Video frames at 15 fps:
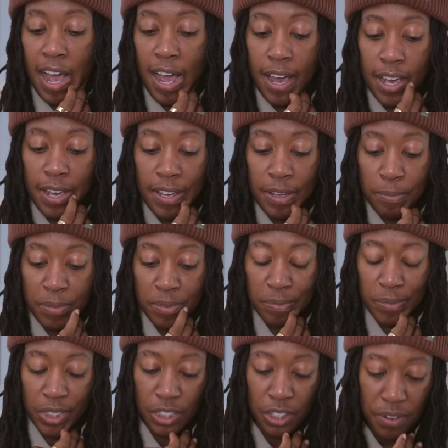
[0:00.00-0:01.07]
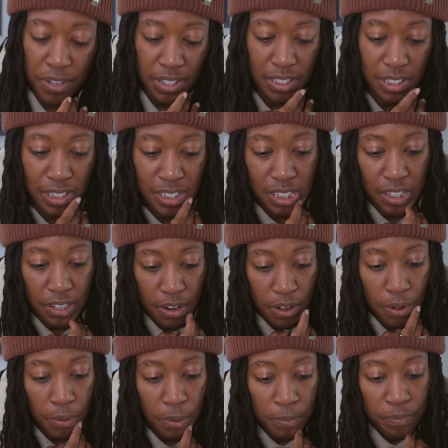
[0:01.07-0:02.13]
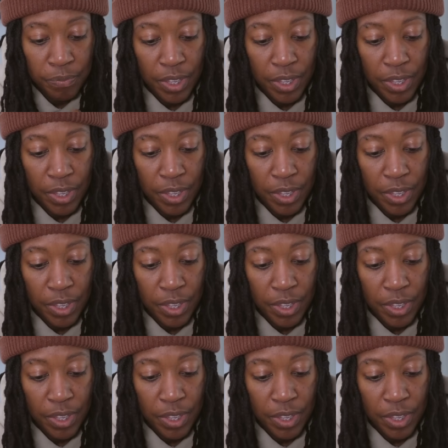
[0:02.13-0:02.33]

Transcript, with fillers: I am curious to see though